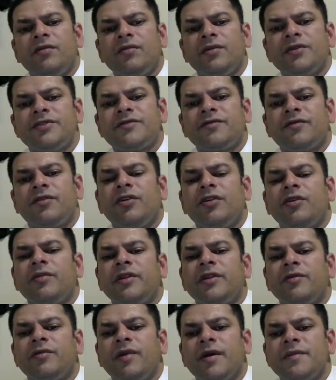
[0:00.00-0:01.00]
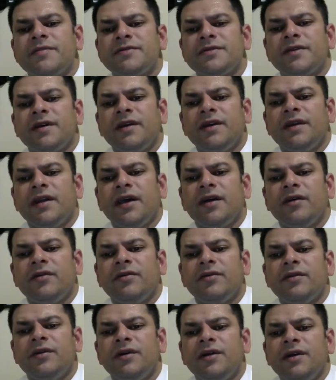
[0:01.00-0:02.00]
what's wrong with your website and how